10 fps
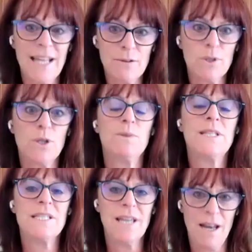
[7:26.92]
that room with
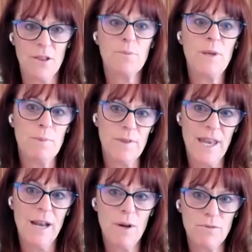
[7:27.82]
the 10 other people
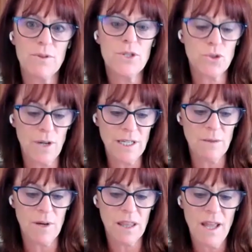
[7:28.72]
that I went through this
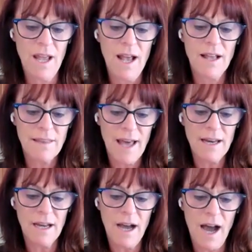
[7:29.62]
training with
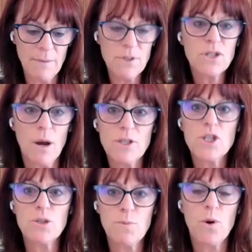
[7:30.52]
that I was going
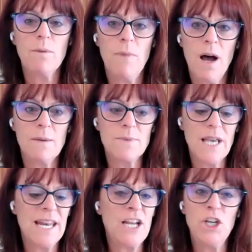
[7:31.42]
to support moms.
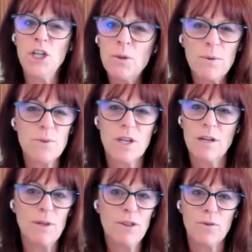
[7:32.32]
And I knew it was going
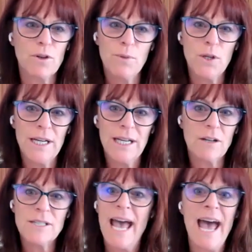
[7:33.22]
to be through community
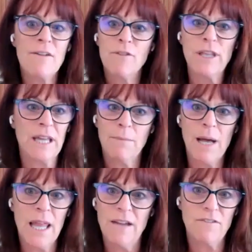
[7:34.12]
because everything in
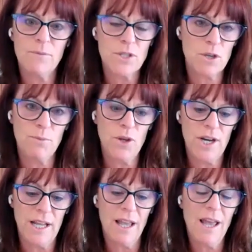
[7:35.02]
my life was community.